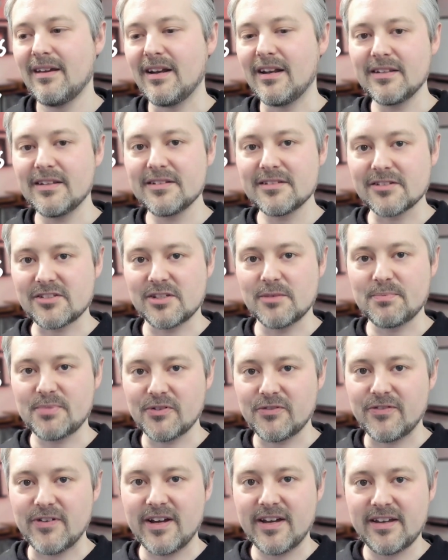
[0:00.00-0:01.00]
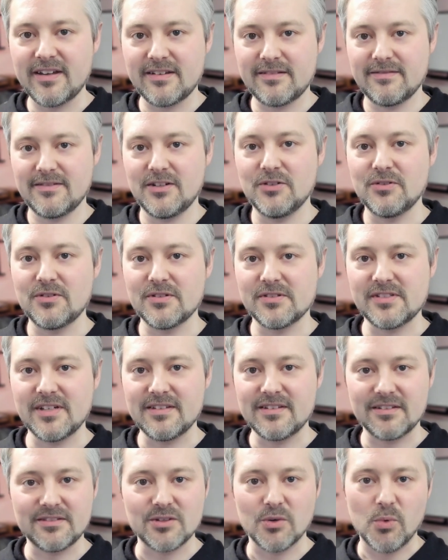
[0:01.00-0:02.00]
And I think to simplify it, you can say
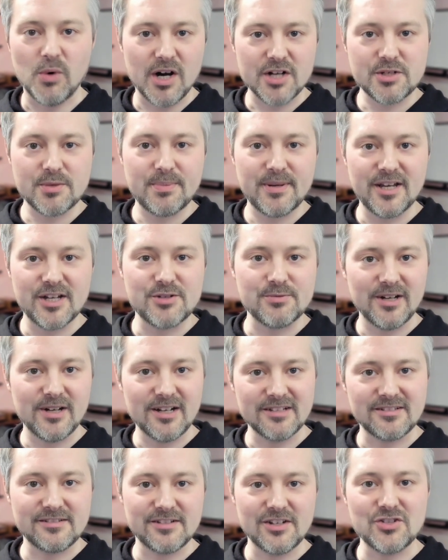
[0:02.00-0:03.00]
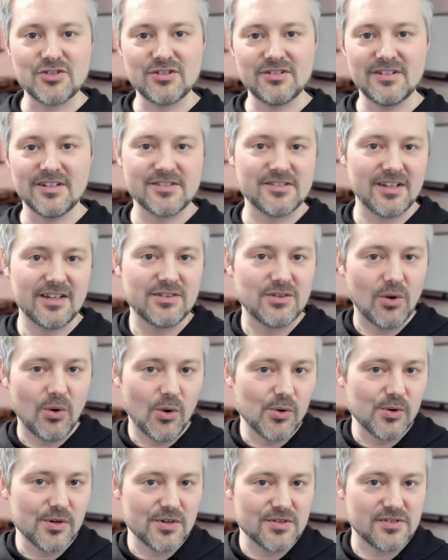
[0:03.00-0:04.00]
that the watch page monetization is like the
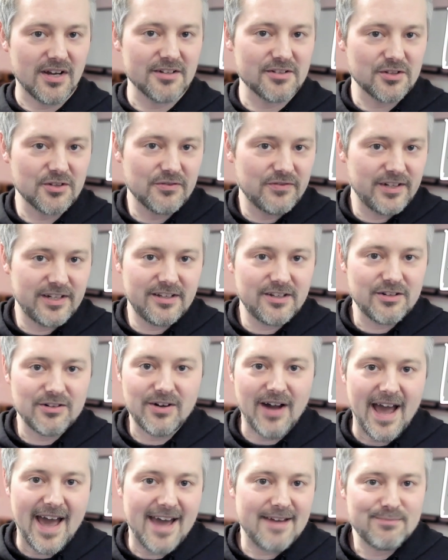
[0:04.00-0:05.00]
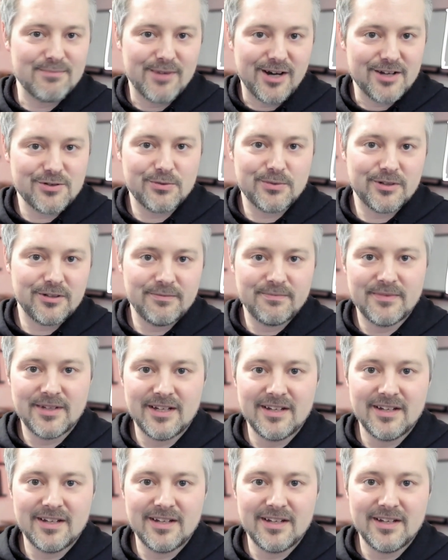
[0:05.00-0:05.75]
horizontal video ad module.